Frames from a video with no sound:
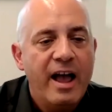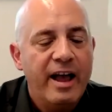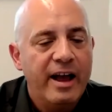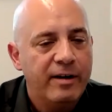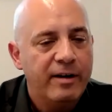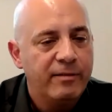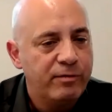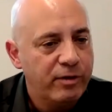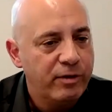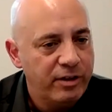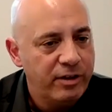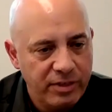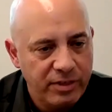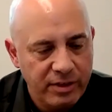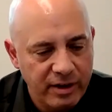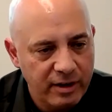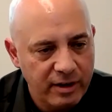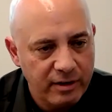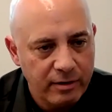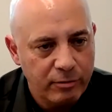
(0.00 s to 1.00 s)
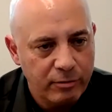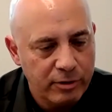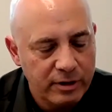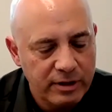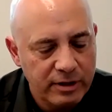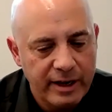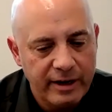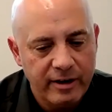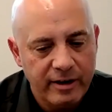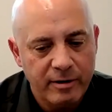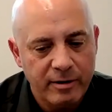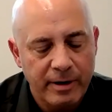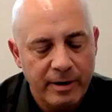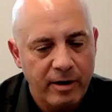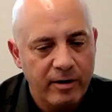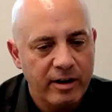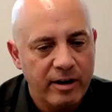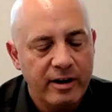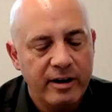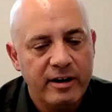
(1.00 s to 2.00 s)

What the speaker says: everything related about it.